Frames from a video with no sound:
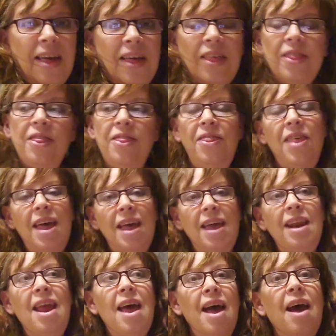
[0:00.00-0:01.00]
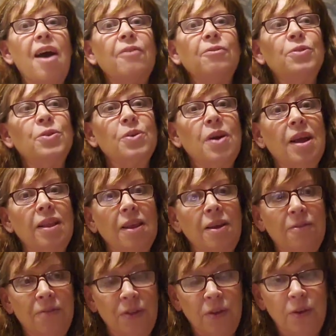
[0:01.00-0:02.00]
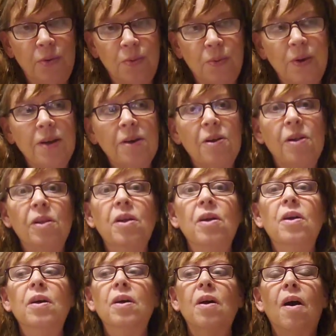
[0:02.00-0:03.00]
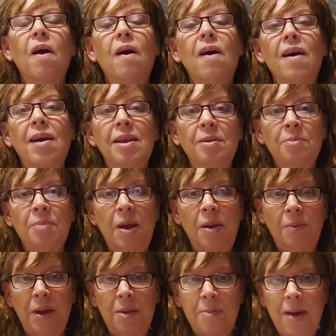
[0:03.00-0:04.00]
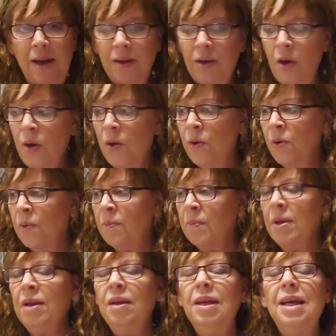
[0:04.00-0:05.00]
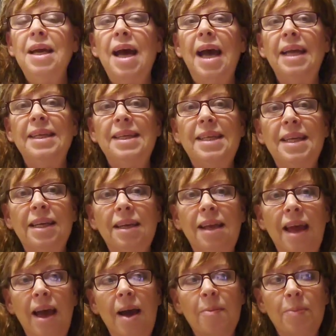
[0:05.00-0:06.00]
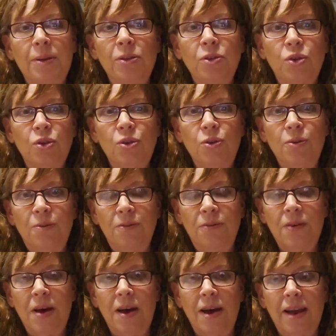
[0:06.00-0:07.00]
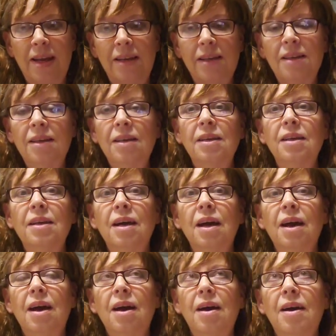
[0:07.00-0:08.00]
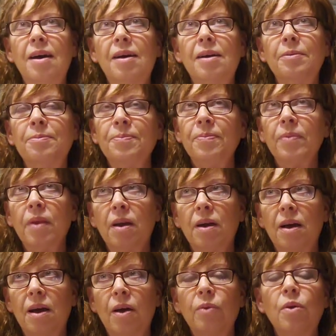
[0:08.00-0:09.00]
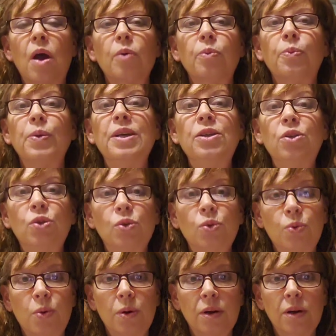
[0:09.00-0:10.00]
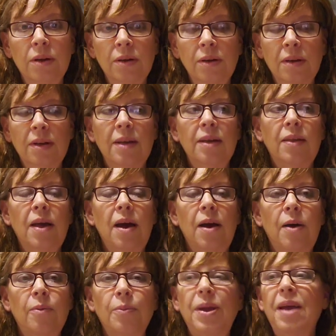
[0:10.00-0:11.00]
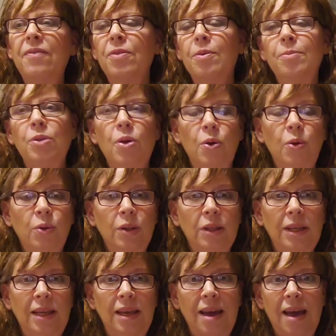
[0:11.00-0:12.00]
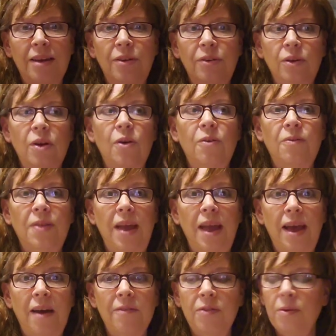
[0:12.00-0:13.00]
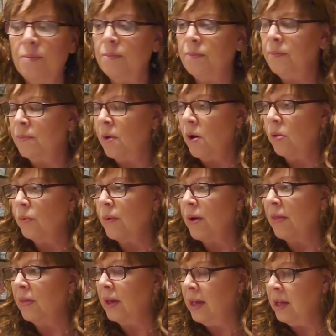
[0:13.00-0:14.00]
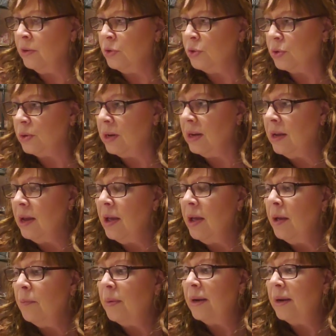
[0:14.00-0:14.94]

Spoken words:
Then after I left the Goodwill, on my way back home, I did happen to find a restore. We have them locally. I don't know if they have them all around the country, but